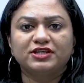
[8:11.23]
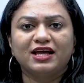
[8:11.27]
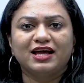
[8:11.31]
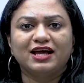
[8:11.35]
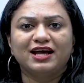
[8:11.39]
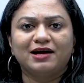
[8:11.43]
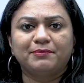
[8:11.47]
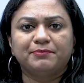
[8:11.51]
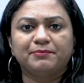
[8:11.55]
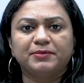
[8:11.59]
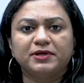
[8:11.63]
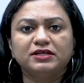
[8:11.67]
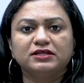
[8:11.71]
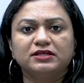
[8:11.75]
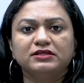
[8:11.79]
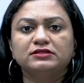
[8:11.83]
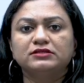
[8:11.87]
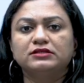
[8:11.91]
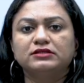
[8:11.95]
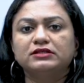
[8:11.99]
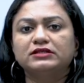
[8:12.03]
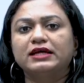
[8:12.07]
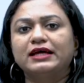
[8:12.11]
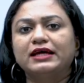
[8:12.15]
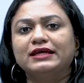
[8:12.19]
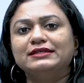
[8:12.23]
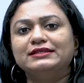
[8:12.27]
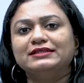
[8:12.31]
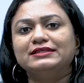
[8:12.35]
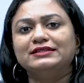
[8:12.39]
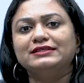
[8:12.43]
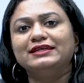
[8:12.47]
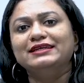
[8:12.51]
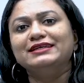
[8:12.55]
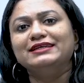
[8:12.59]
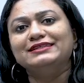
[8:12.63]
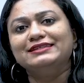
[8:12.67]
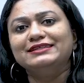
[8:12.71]
happened in the
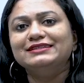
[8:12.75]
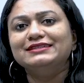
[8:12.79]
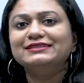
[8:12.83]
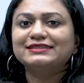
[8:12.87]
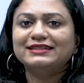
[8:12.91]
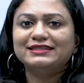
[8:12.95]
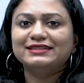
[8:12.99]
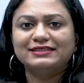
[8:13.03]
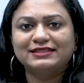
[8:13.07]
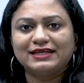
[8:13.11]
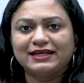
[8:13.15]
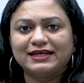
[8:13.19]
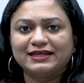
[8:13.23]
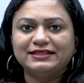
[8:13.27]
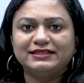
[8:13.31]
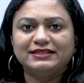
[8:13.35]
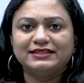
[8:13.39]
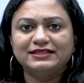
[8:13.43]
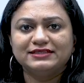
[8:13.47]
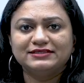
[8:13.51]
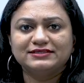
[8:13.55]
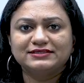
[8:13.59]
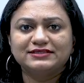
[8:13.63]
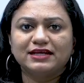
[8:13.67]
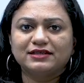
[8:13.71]
1980s and 90s.